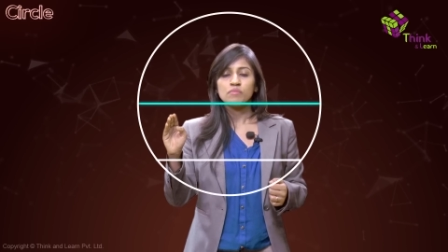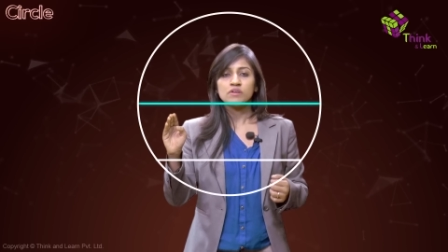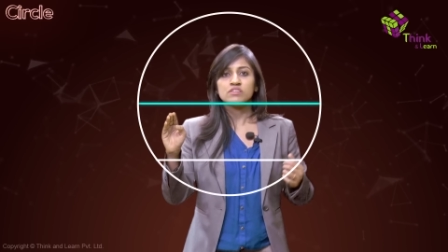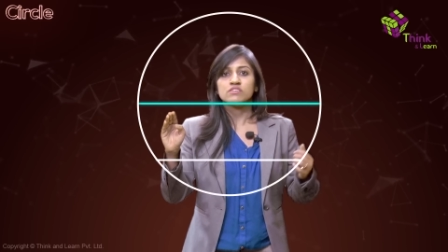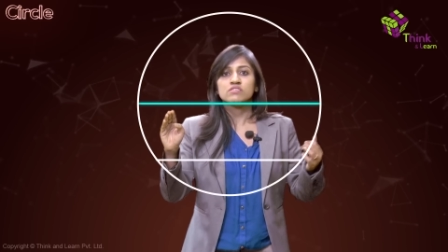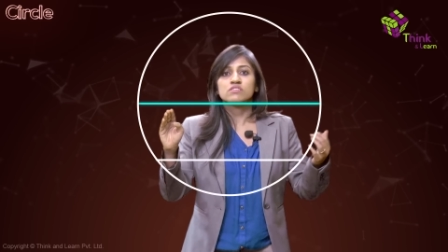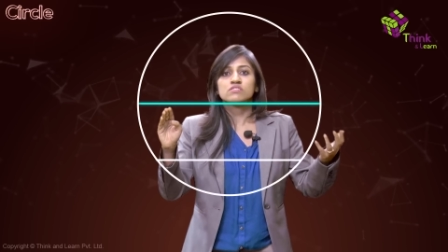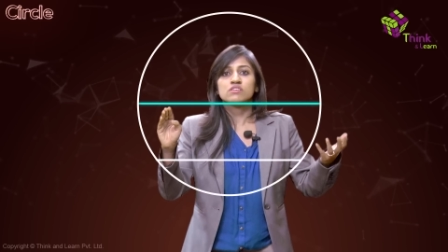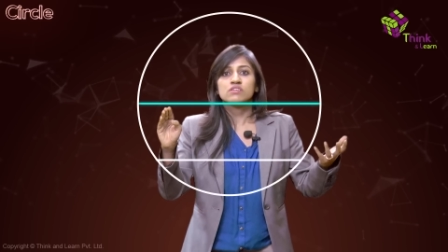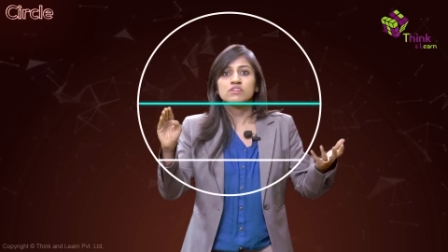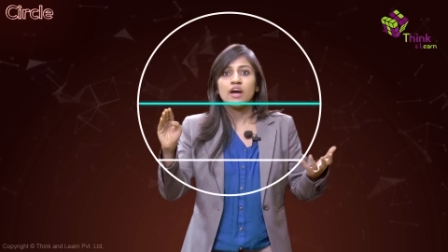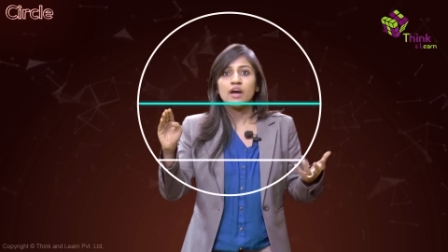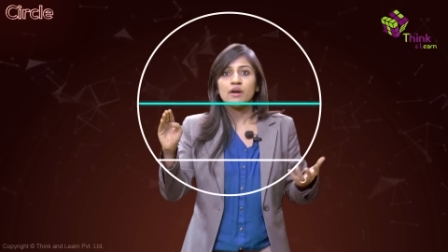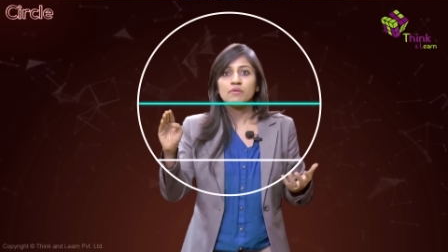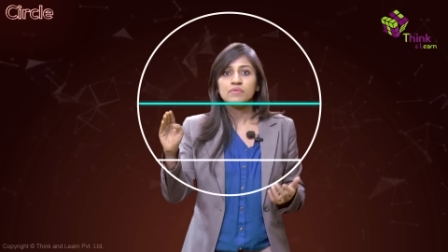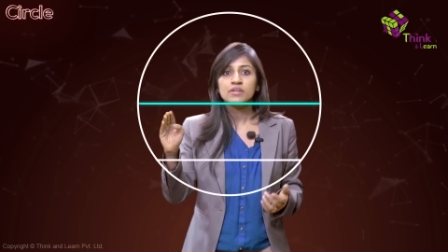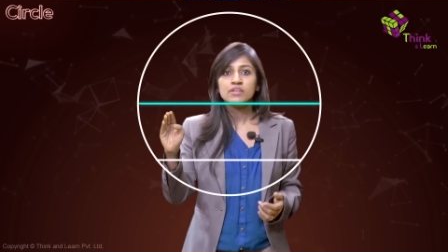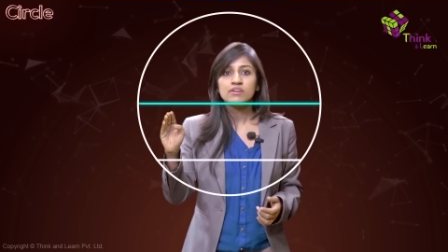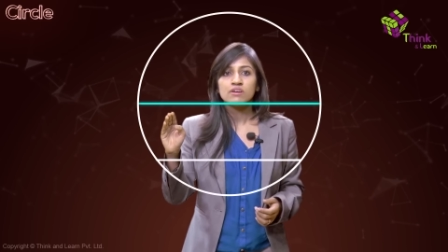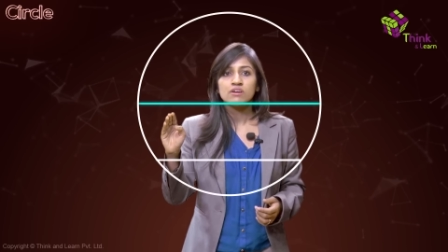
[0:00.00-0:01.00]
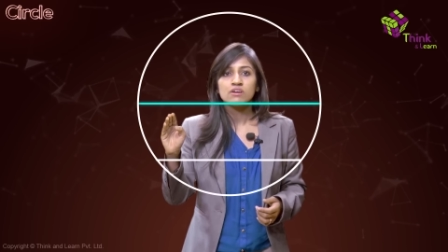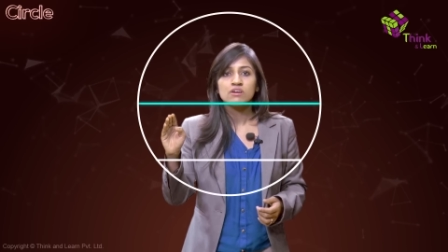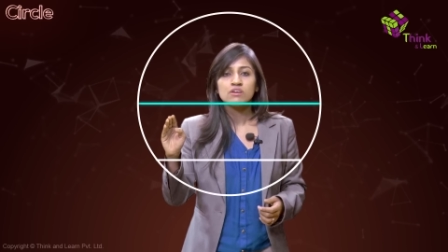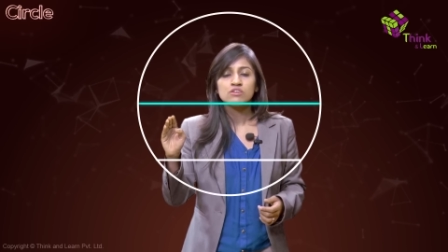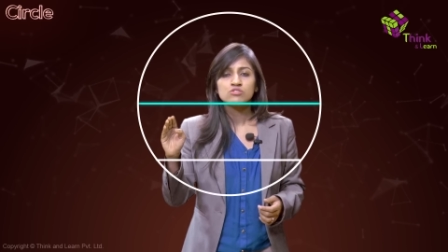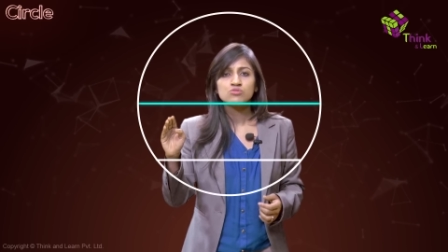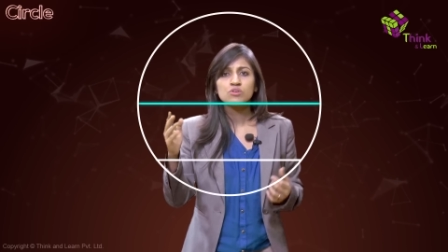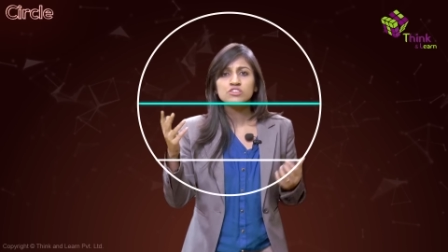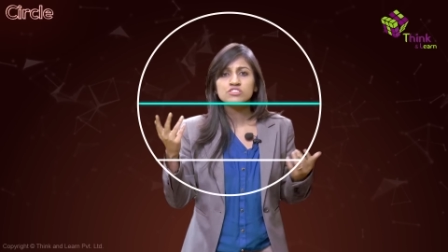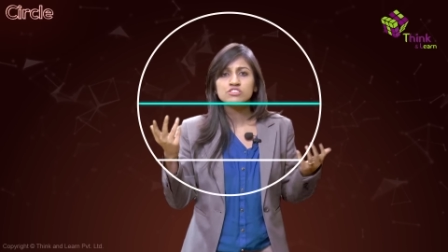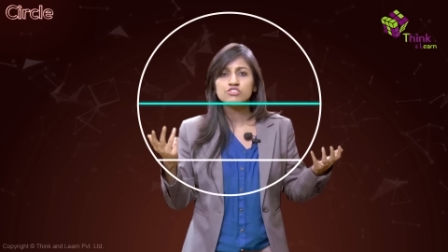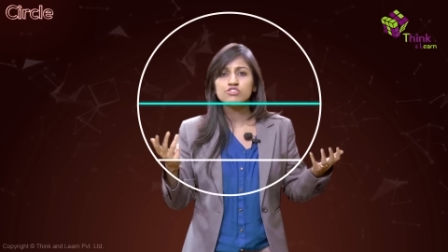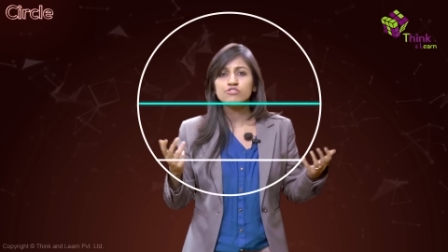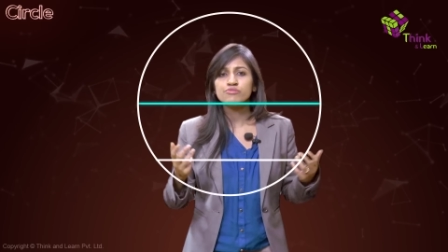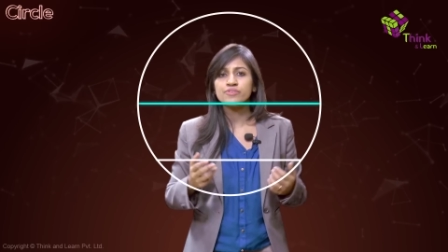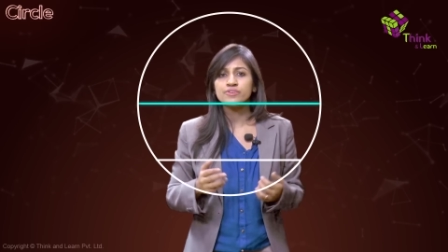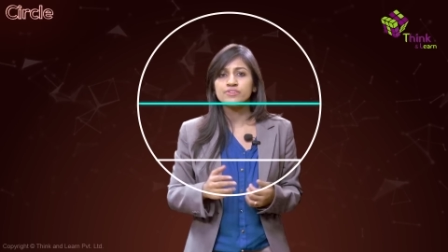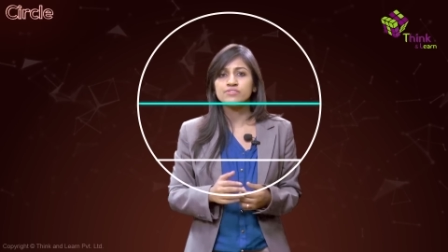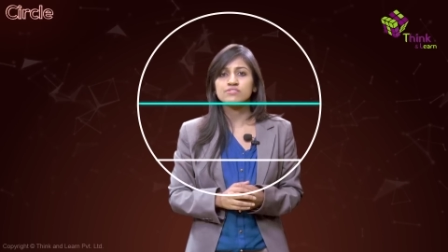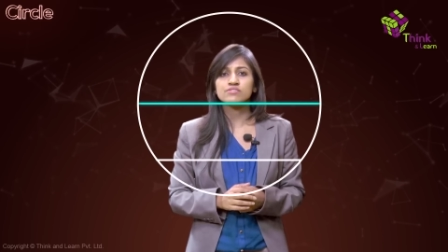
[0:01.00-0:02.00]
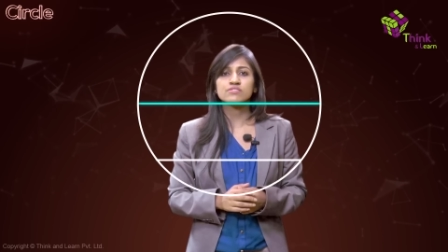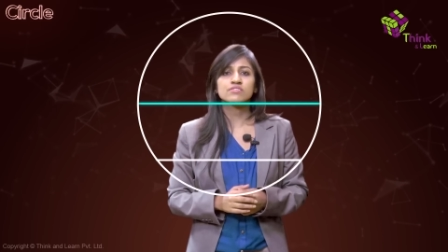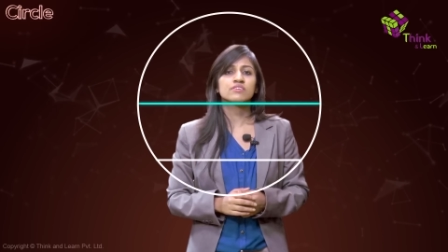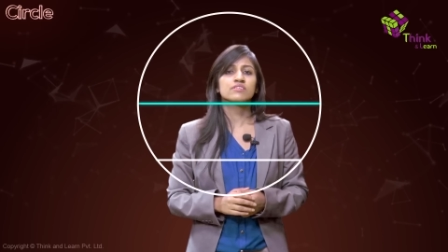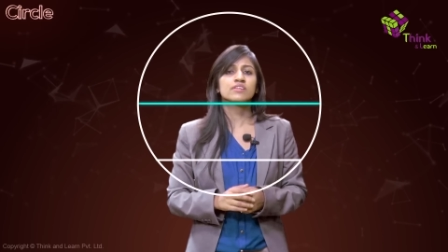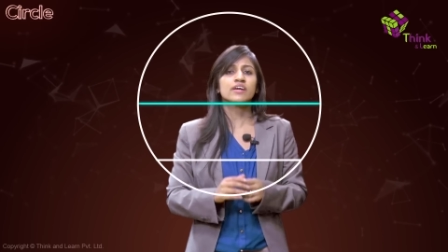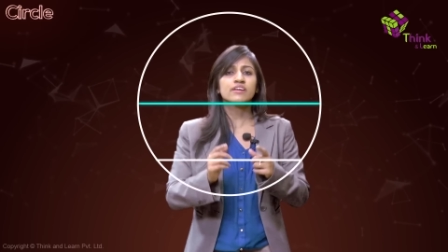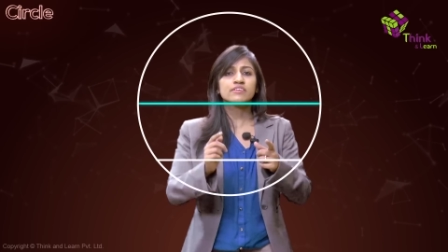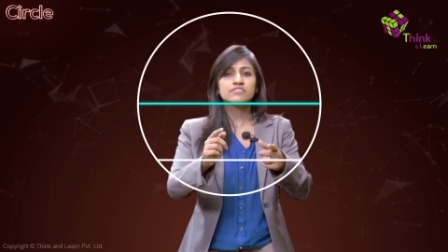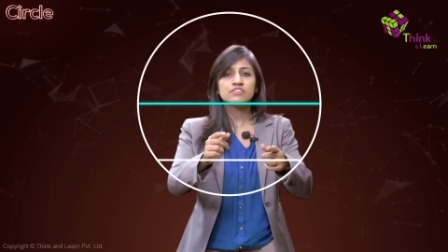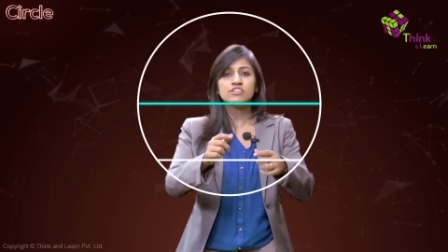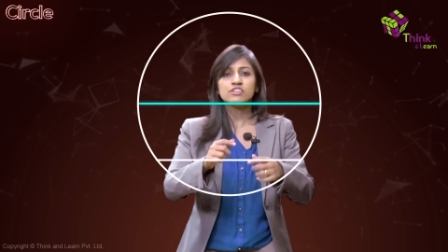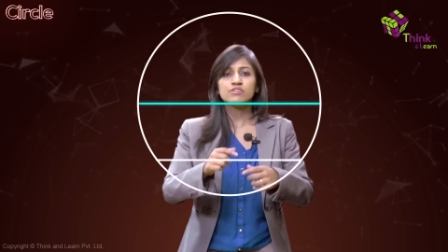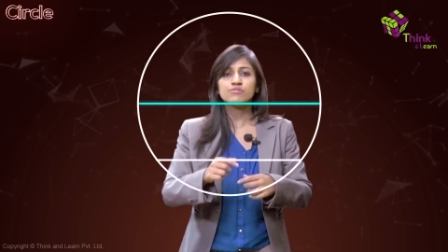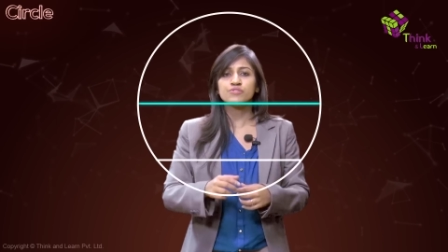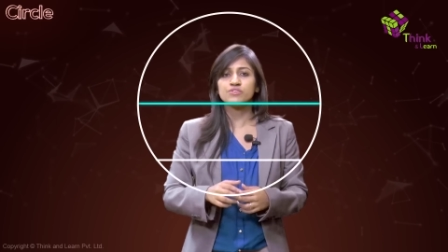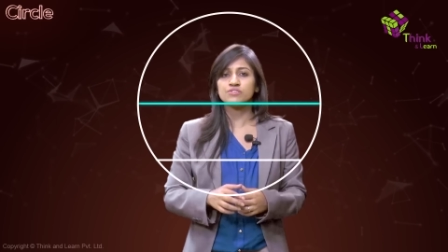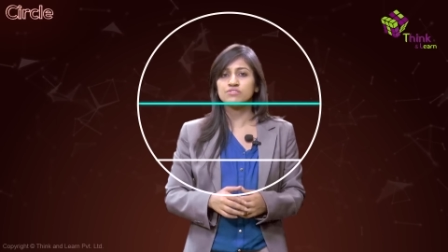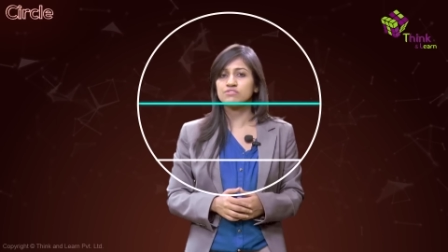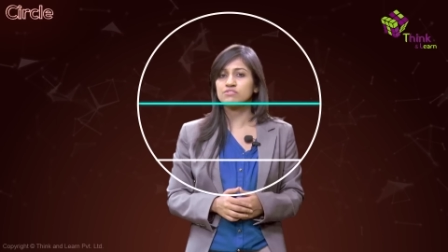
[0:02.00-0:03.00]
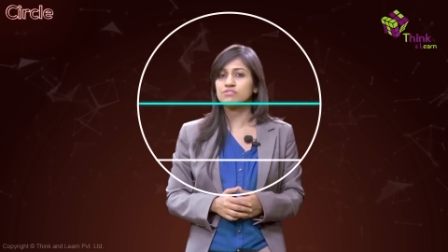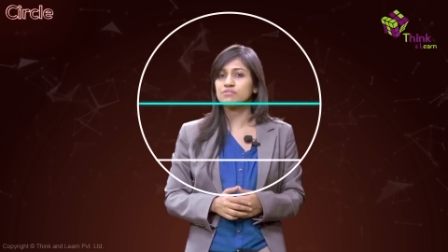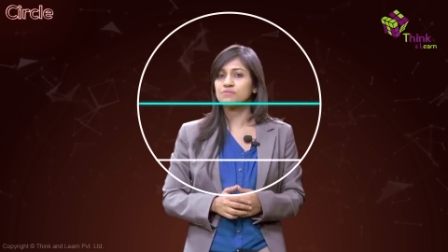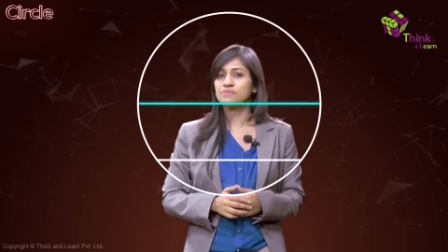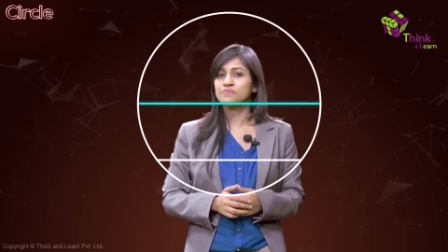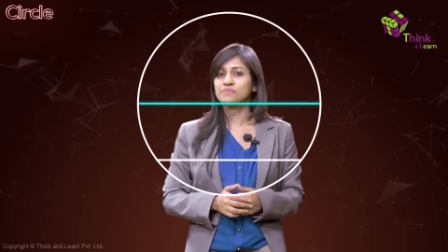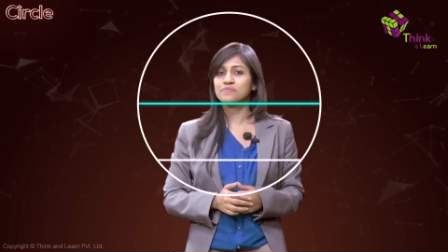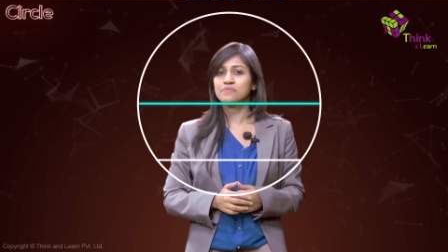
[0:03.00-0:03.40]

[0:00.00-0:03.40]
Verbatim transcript: But this is a diameter. So what's the difference? There is a difference.